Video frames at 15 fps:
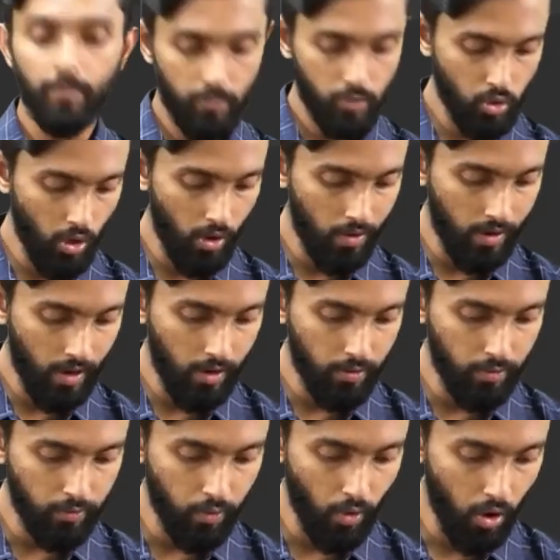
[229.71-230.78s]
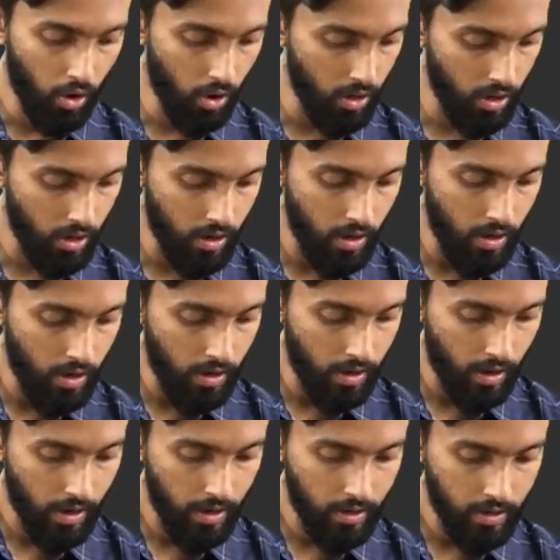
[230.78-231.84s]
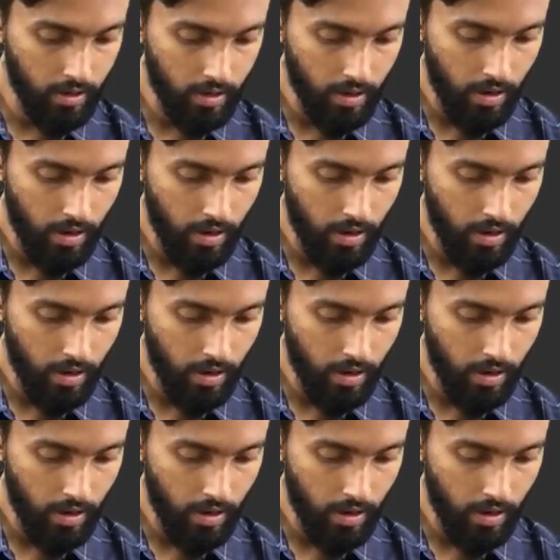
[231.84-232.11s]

So, I will tell for, right?